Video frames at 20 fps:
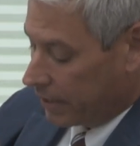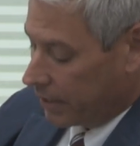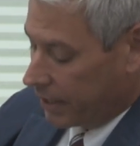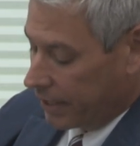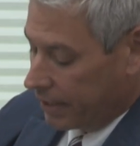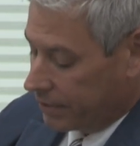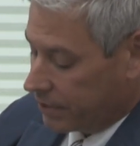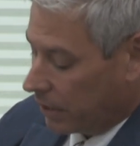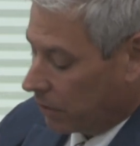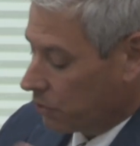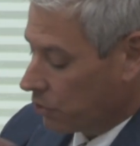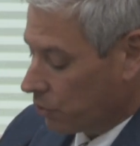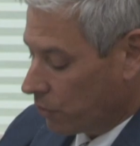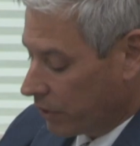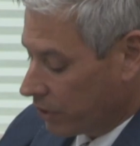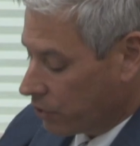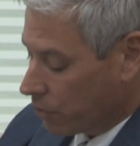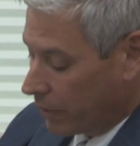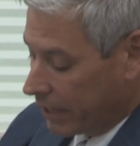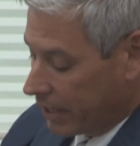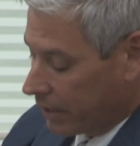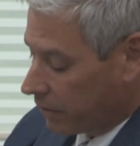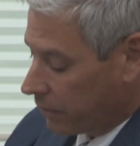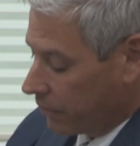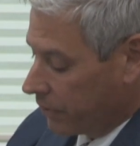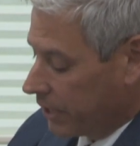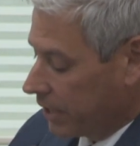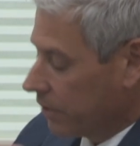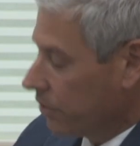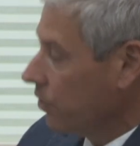the South Shore
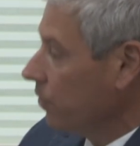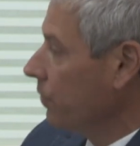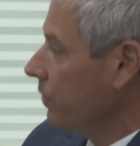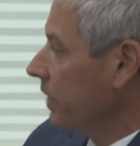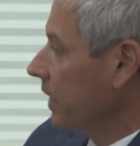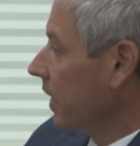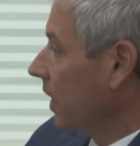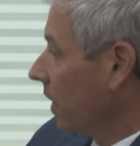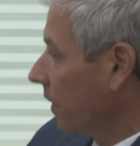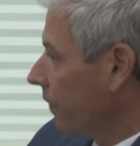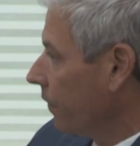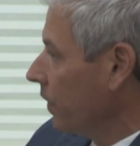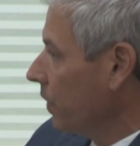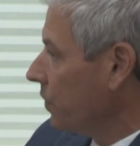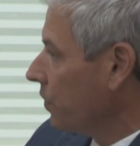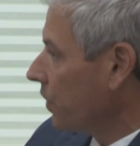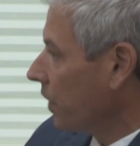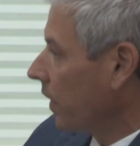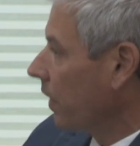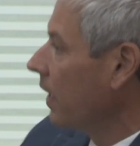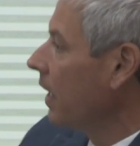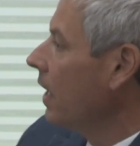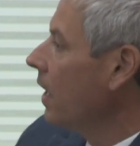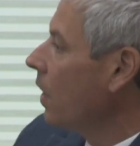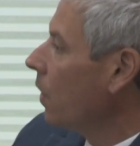2030 Choosing Our Future,